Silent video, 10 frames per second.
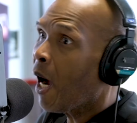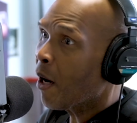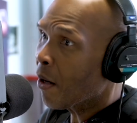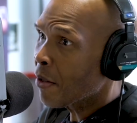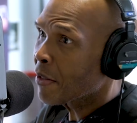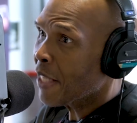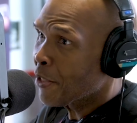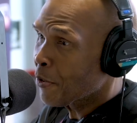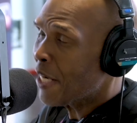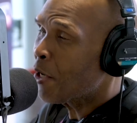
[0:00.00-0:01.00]
I heard
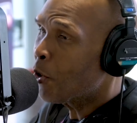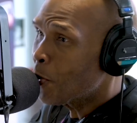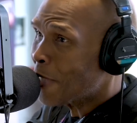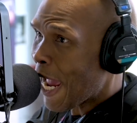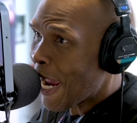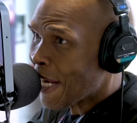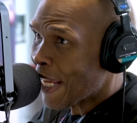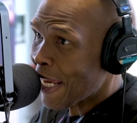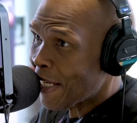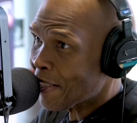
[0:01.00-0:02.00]
that. Do they know who dad
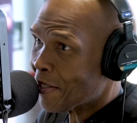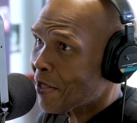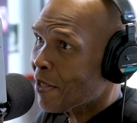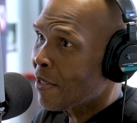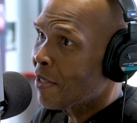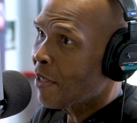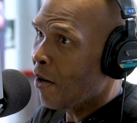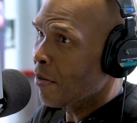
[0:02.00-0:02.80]
is? Oh, yeah, they know who dad is.